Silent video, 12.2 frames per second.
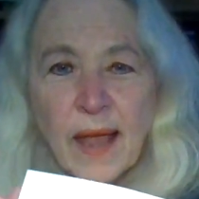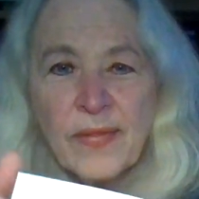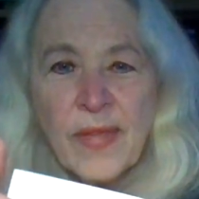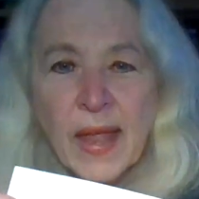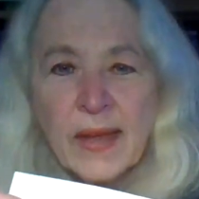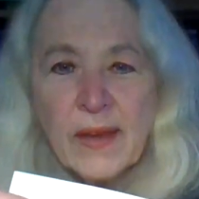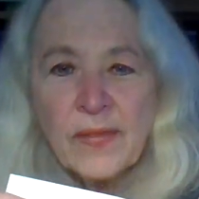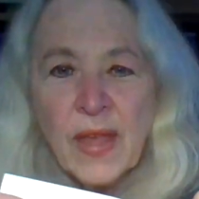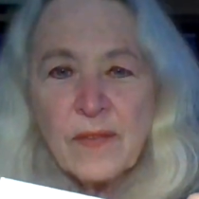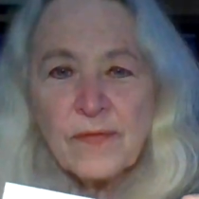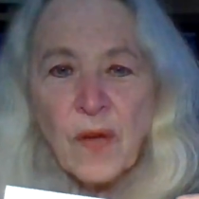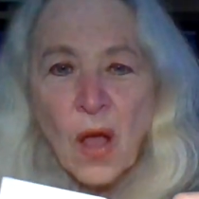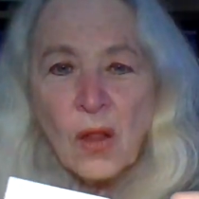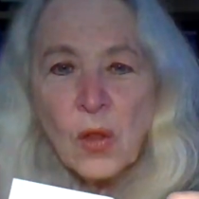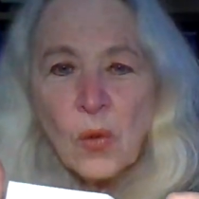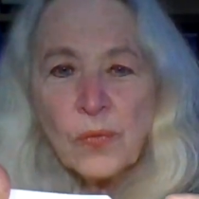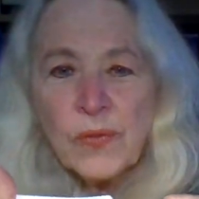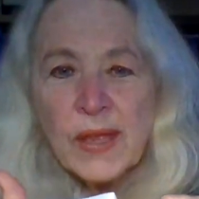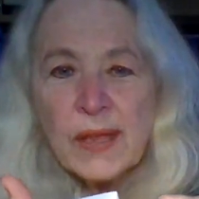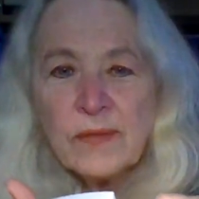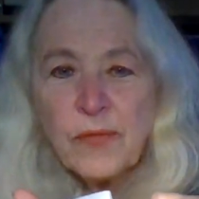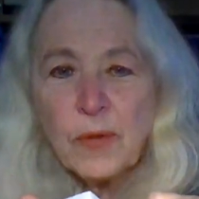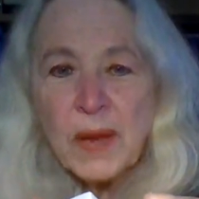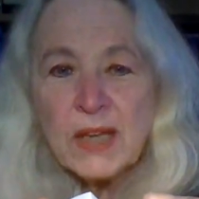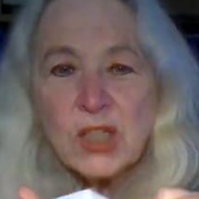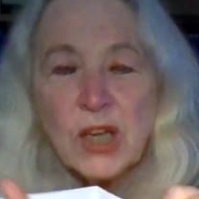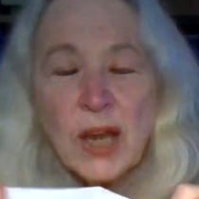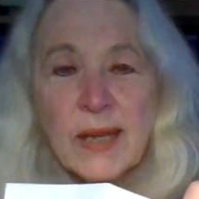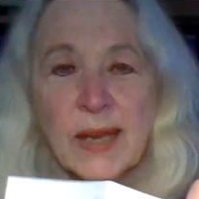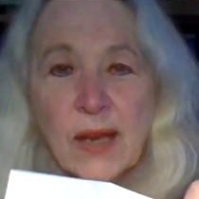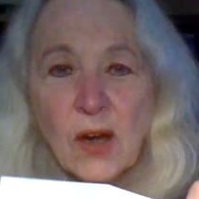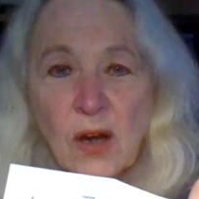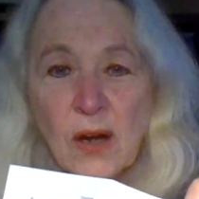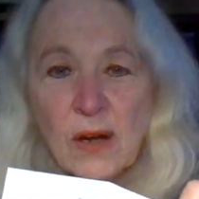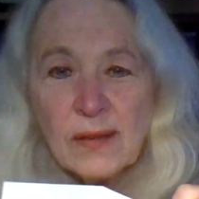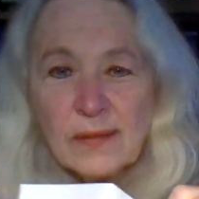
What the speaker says: then they follow the information on here,